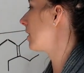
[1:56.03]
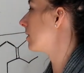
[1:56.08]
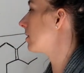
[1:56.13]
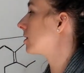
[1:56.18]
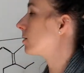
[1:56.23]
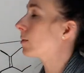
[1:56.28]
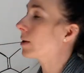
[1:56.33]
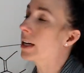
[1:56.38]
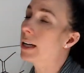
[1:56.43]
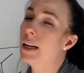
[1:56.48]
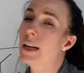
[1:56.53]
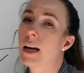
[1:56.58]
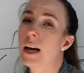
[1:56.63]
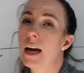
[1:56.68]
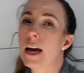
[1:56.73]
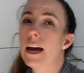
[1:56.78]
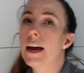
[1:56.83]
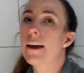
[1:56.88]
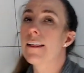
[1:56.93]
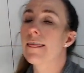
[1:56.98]
me
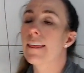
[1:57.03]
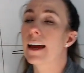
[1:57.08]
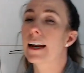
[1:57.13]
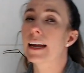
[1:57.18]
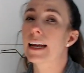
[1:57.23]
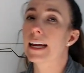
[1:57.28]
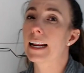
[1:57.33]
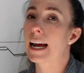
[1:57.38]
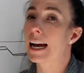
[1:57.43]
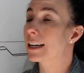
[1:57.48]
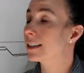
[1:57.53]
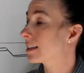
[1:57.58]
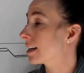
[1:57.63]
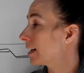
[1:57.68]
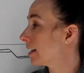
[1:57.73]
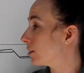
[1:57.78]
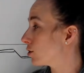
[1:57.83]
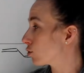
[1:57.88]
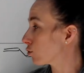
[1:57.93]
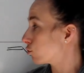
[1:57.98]
that it has
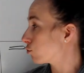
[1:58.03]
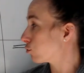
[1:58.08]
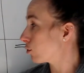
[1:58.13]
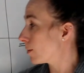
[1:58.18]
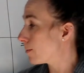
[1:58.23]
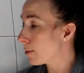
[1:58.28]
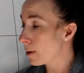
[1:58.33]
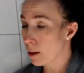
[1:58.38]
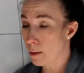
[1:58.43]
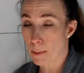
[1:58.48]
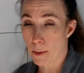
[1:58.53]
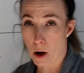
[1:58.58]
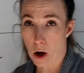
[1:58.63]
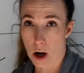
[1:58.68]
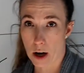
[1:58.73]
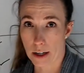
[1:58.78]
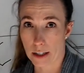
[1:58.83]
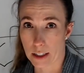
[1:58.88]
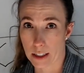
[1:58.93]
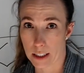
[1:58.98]
a triple
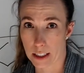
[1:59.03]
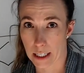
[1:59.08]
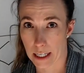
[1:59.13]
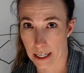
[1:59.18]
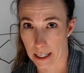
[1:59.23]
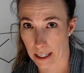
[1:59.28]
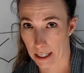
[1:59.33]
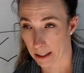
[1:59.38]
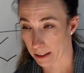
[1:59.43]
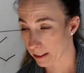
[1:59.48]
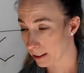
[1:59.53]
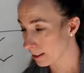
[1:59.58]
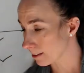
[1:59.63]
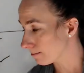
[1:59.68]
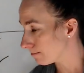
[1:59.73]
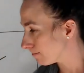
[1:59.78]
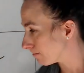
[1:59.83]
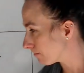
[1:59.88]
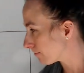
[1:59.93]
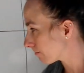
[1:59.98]
bond in it.
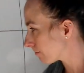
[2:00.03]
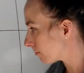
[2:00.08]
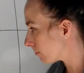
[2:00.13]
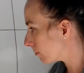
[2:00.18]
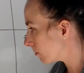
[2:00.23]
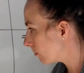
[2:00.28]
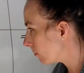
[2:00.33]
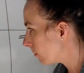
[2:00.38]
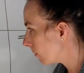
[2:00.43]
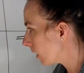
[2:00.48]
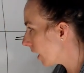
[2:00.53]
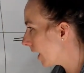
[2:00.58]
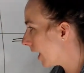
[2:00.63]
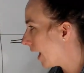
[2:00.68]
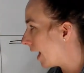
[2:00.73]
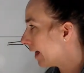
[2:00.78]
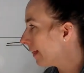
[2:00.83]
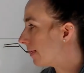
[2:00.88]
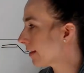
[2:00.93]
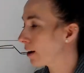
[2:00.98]

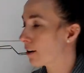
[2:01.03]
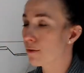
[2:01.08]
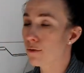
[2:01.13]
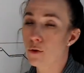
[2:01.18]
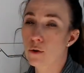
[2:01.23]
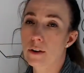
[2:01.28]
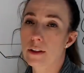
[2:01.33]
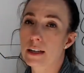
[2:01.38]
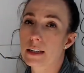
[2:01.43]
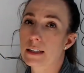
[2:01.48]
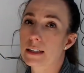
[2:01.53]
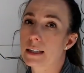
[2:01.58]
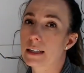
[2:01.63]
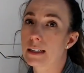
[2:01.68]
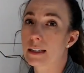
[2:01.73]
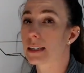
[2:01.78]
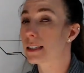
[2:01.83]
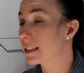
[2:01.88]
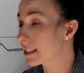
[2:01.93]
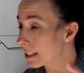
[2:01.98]
And therefore this
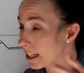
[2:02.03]
is still